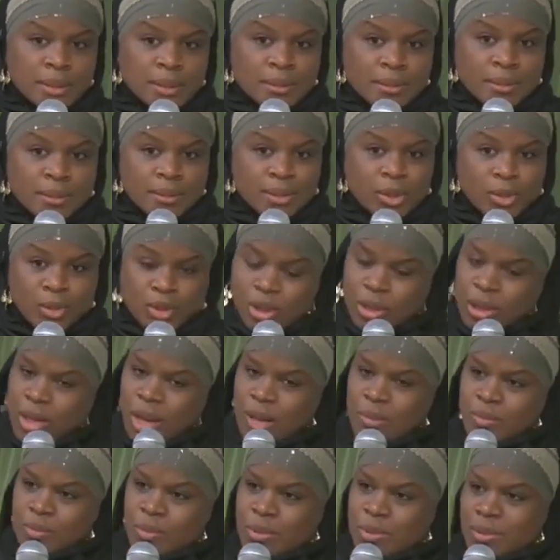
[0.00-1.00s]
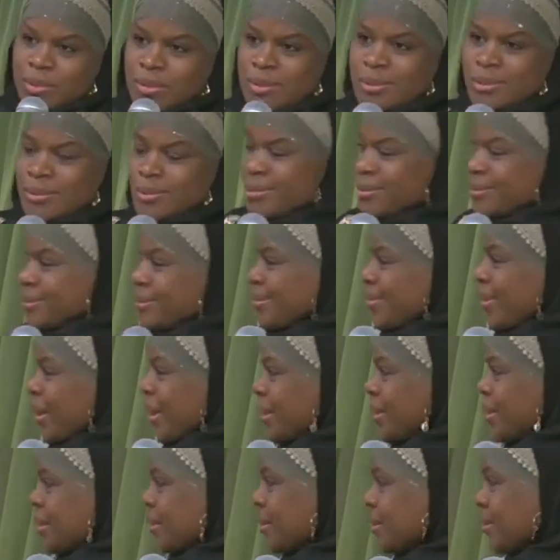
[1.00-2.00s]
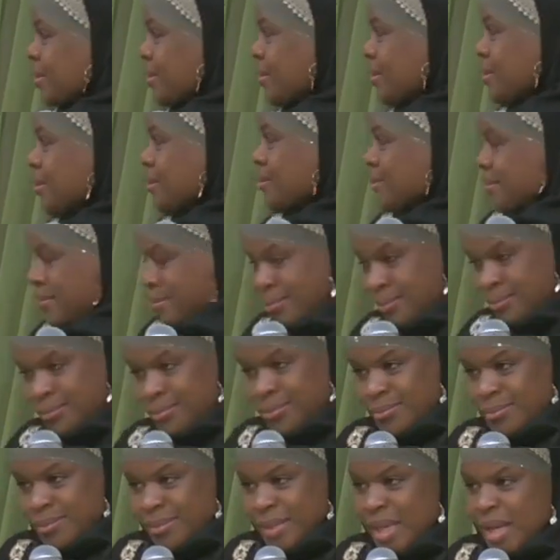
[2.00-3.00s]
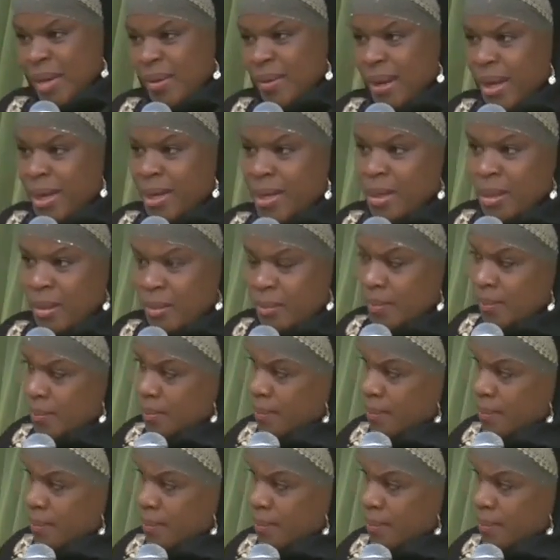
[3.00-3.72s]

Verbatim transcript: So she comes right? Here I am.